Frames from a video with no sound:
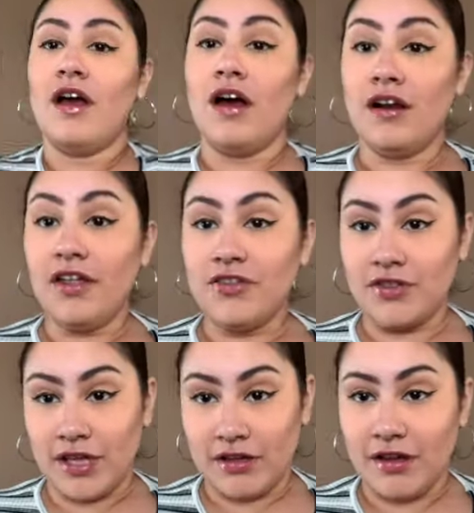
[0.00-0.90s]
Another
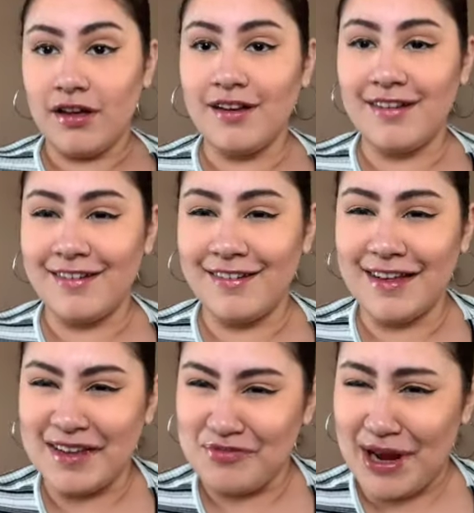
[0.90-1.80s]
thing,
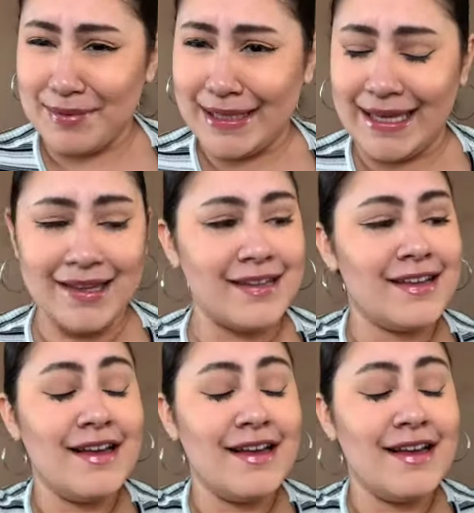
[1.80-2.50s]
I'm rambling.